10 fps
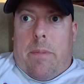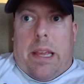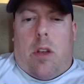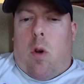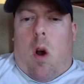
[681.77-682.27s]

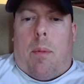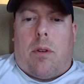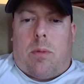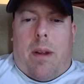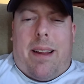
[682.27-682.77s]

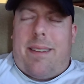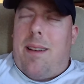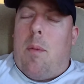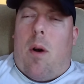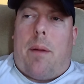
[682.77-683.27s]
e-commerce, right?
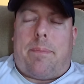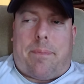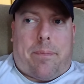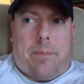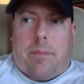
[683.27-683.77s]
Come on.
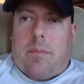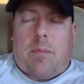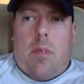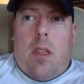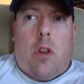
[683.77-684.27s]

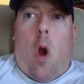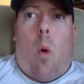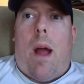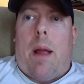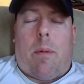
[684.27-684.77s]
No
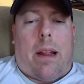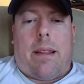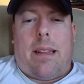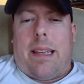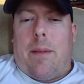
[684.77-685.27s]
way, right?
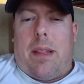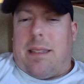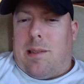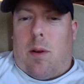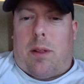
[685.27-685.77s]
They give you
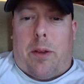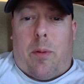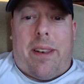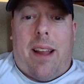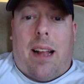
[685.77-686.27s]
this look like
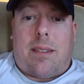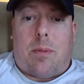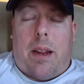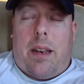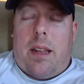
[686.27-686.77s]
you're nuts,
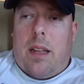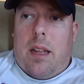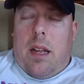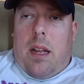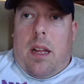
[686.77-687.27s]
right?
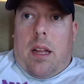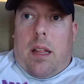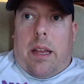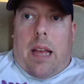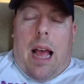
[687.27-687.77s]

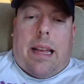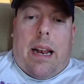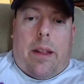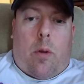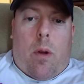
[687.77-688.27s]
Like, I got
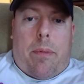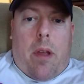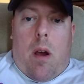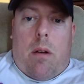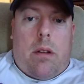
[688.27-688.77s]
into
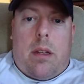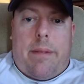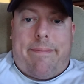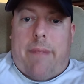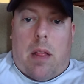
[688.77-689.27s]
crypto.
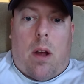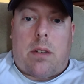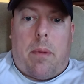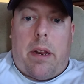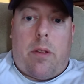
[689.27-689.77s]
I
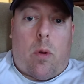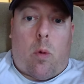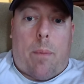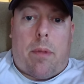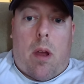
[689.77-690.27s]
lost money doing
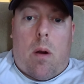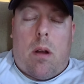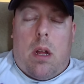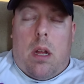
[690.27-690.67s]
crypto,